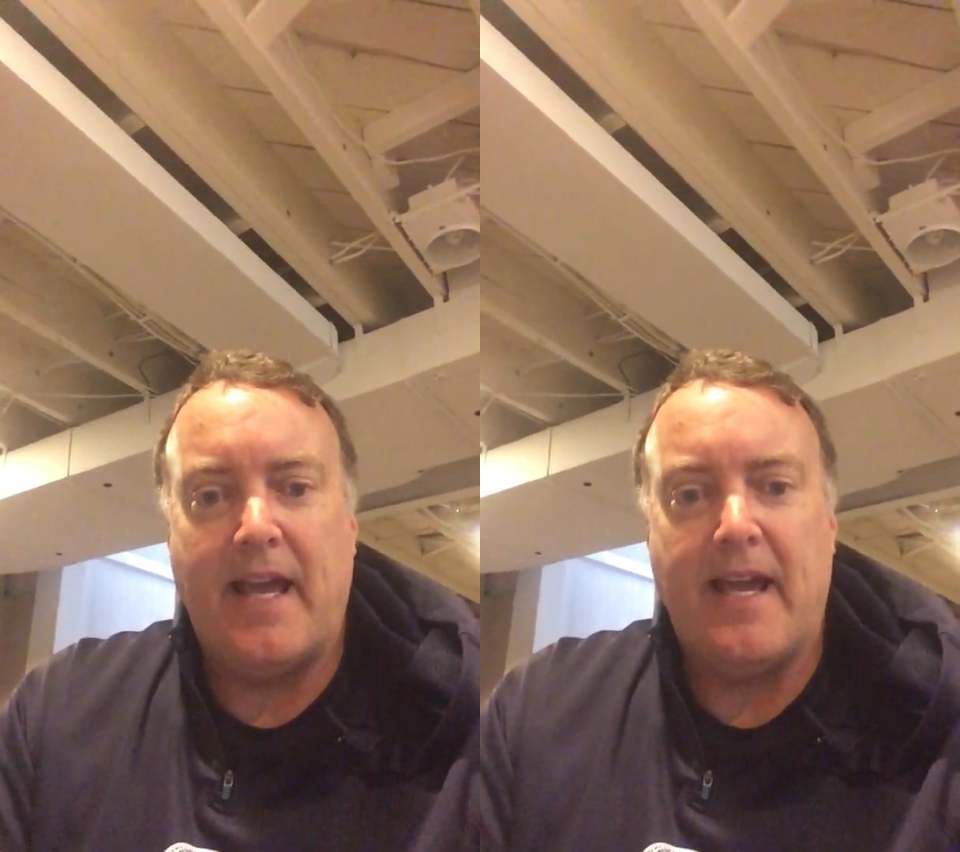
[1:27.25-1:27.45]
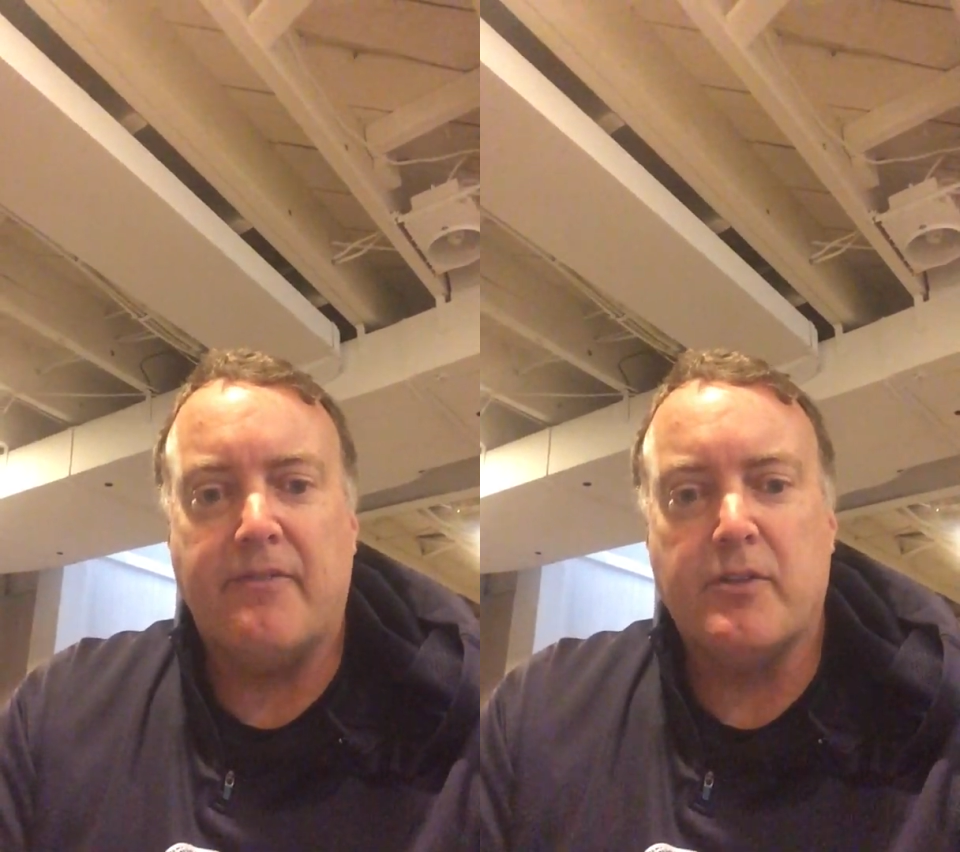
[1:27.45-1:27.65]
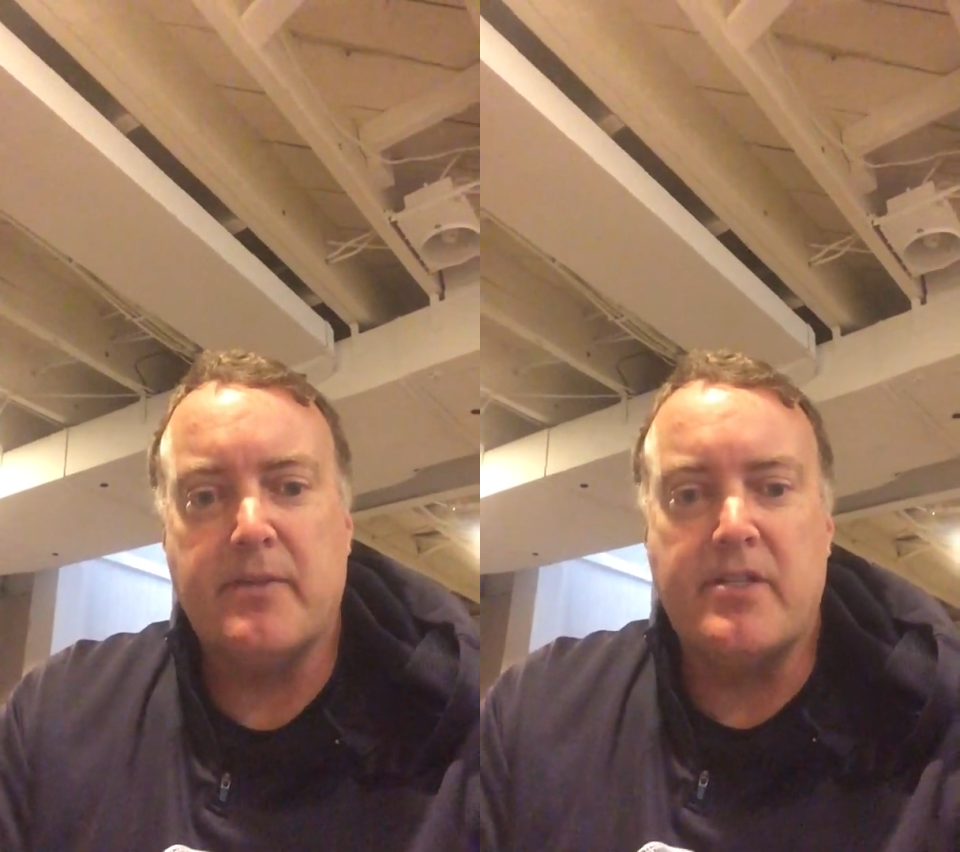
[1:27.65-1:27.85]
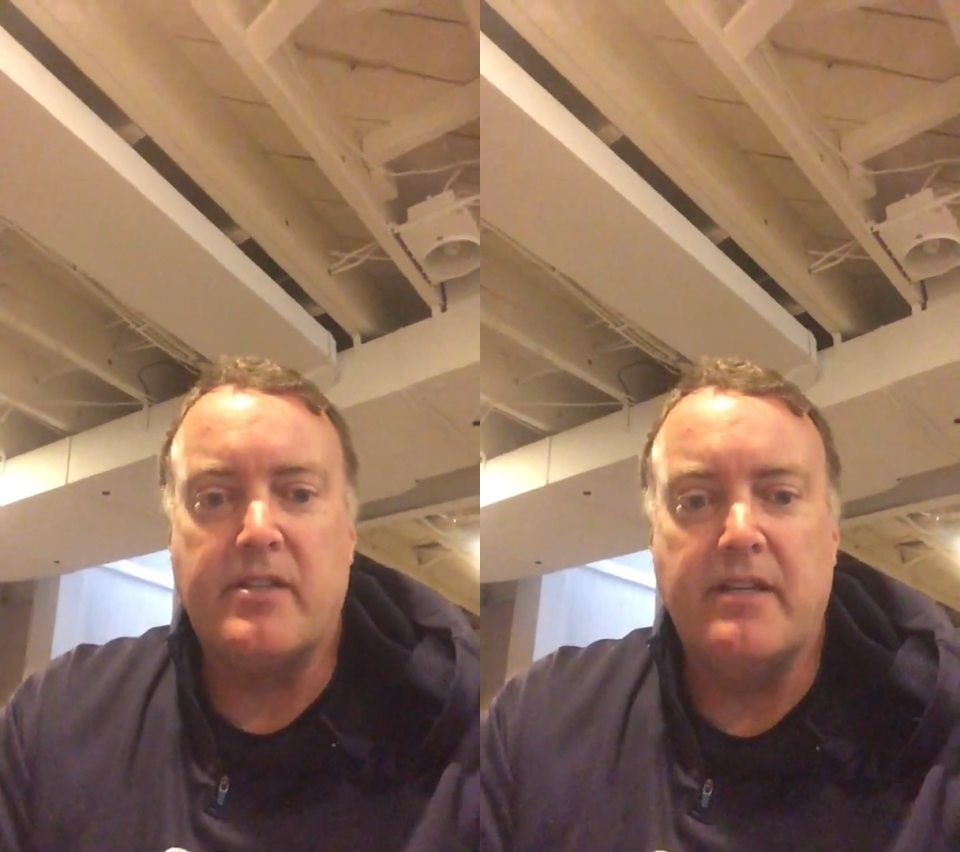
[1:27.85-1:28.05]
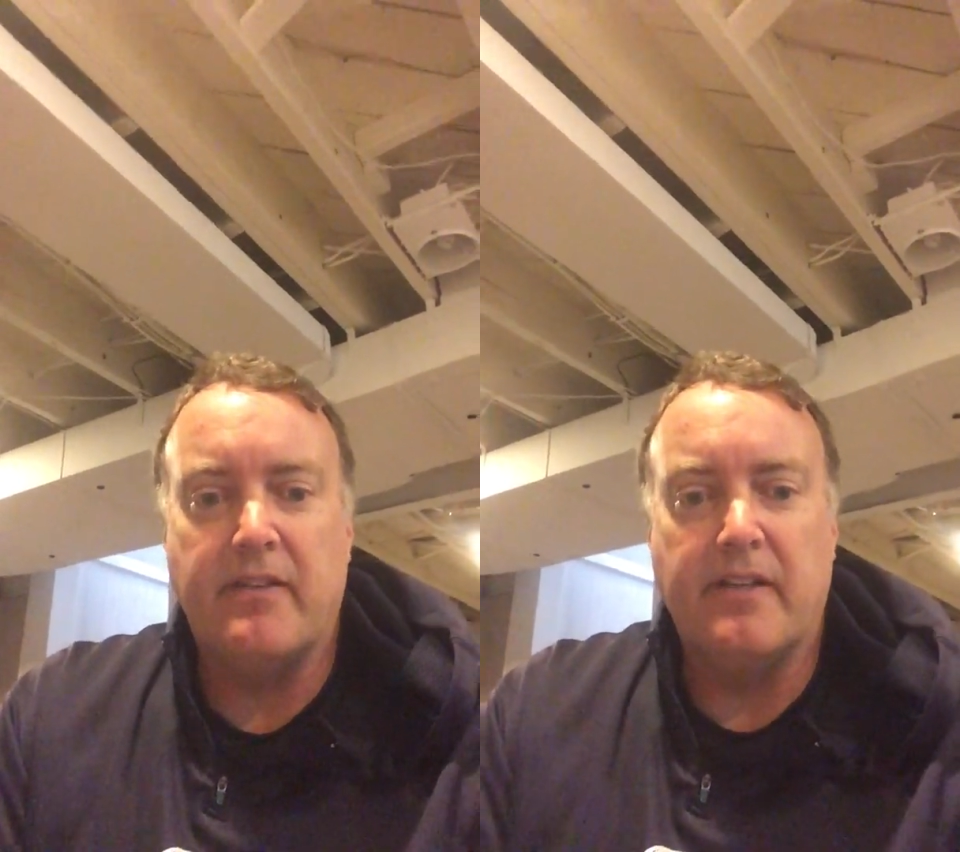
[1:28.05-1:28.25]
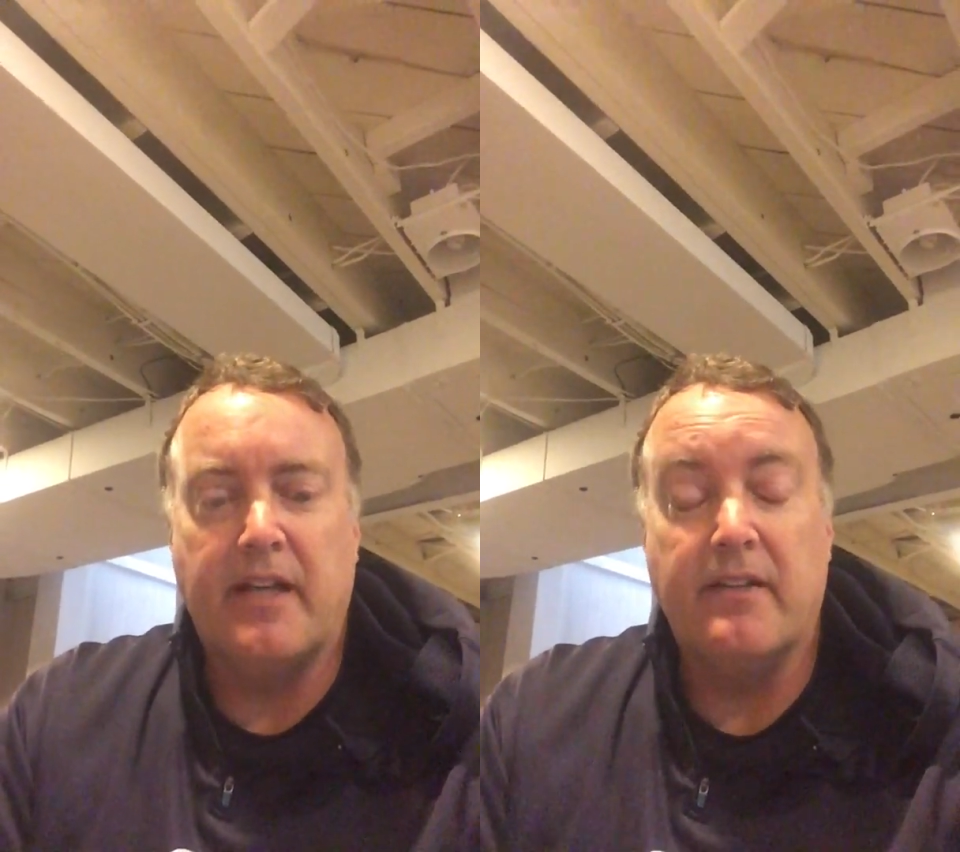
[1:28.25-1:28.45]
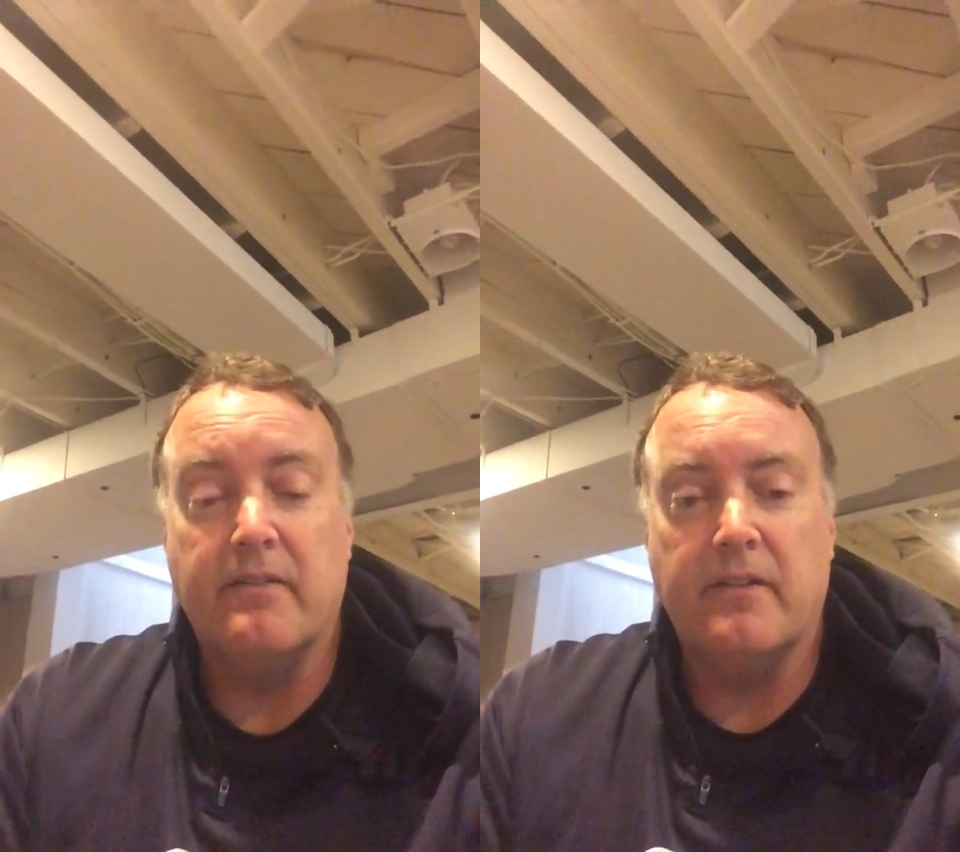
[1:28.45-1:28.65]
After receiving, then